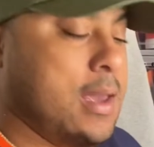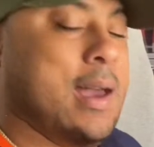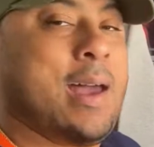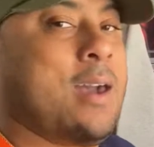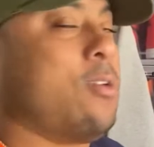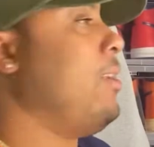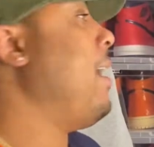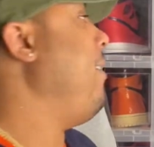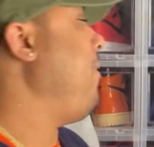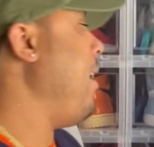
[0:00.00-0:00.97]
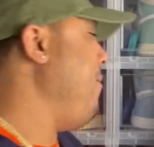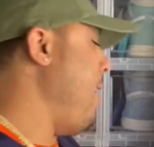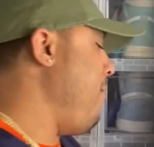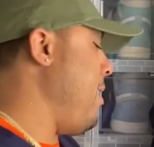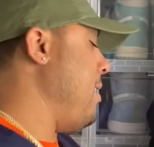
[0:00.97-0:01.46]
I ain't gonna lie, if I
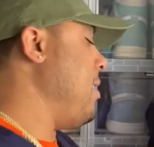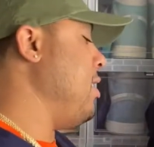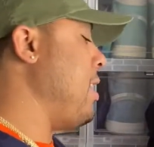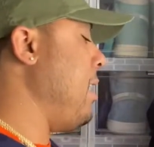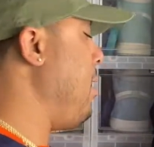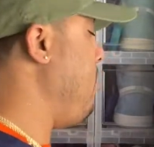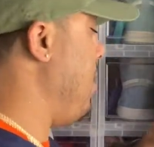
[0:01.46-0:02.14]
ran into J-Lo and